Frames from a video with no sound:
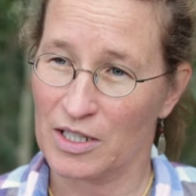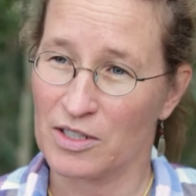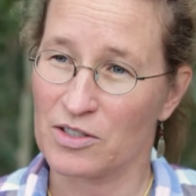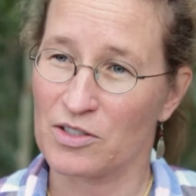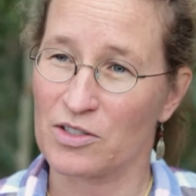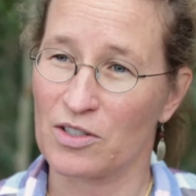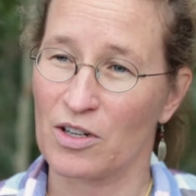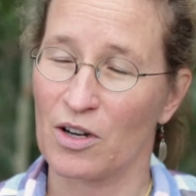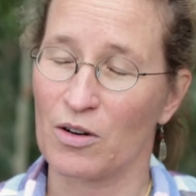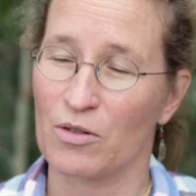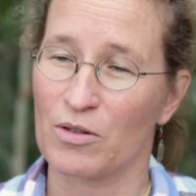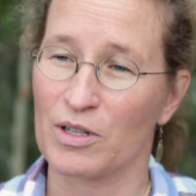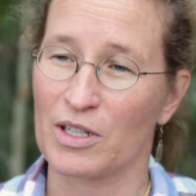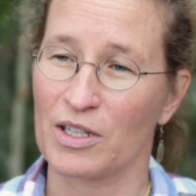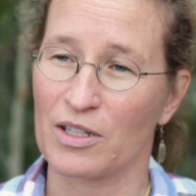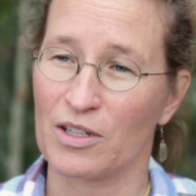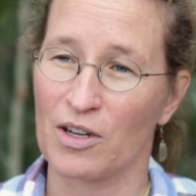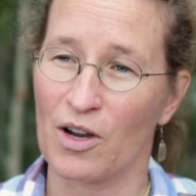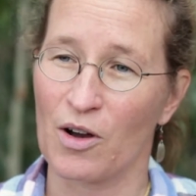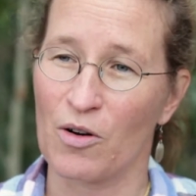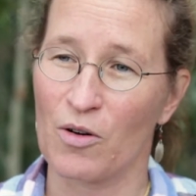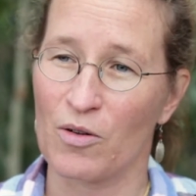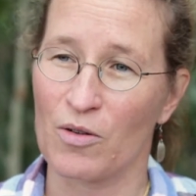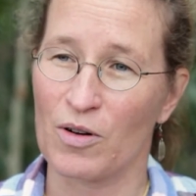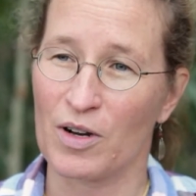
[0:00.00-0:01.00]
So we can
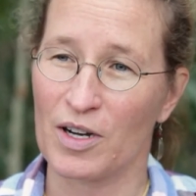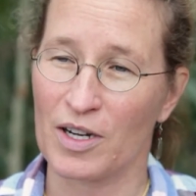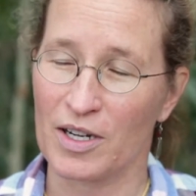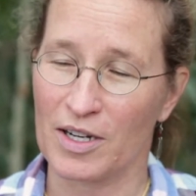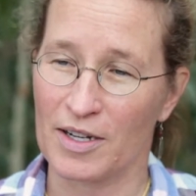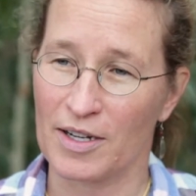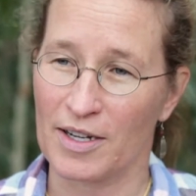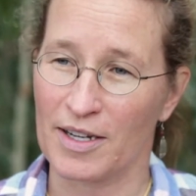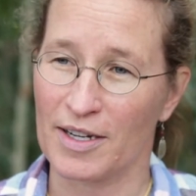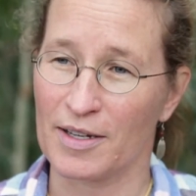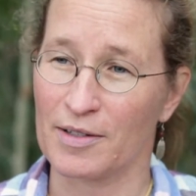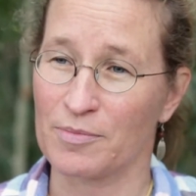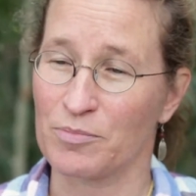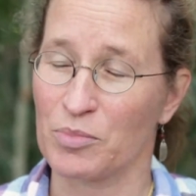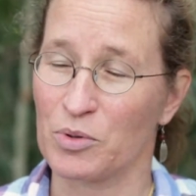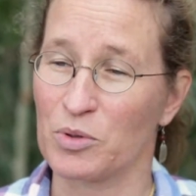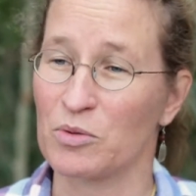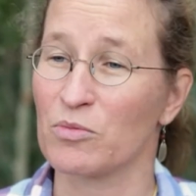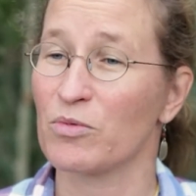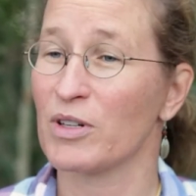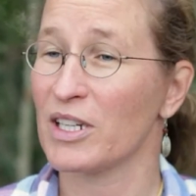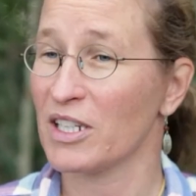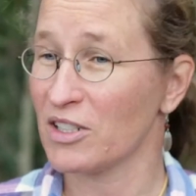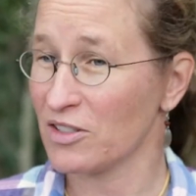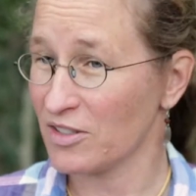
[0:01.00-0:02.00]
go uh, and
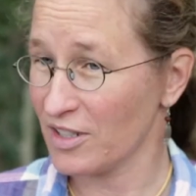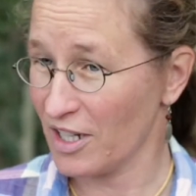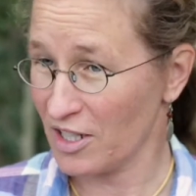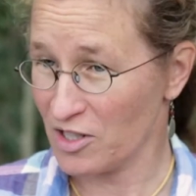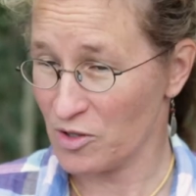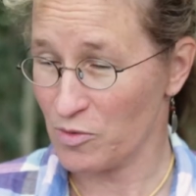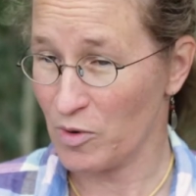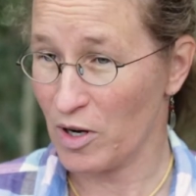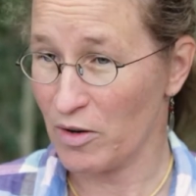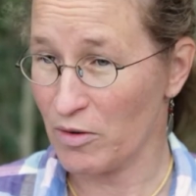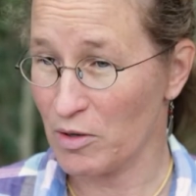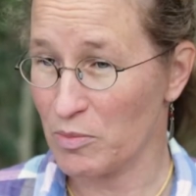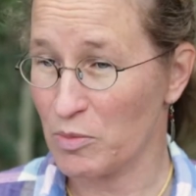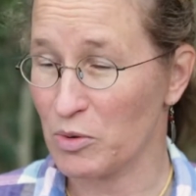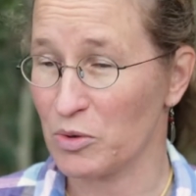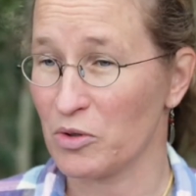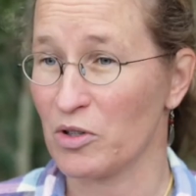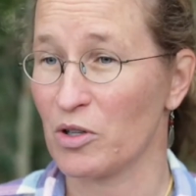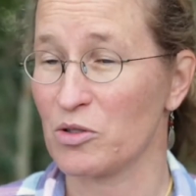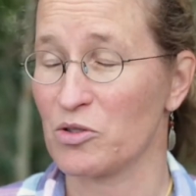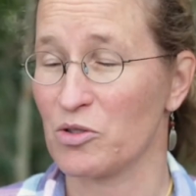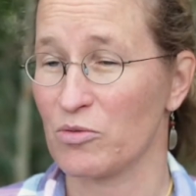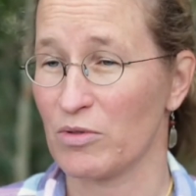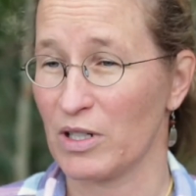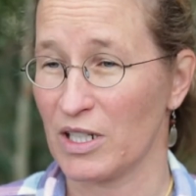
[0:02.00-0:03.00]
put ring, that's why we put
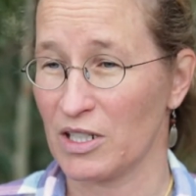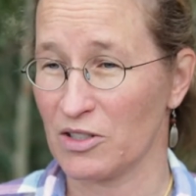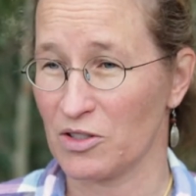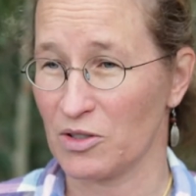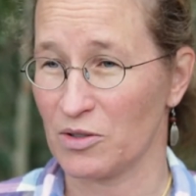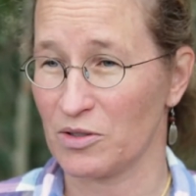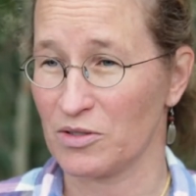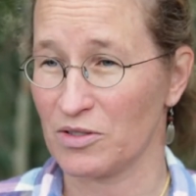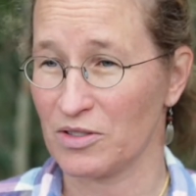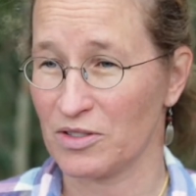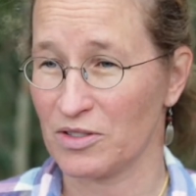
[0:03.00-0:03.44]
those rings on.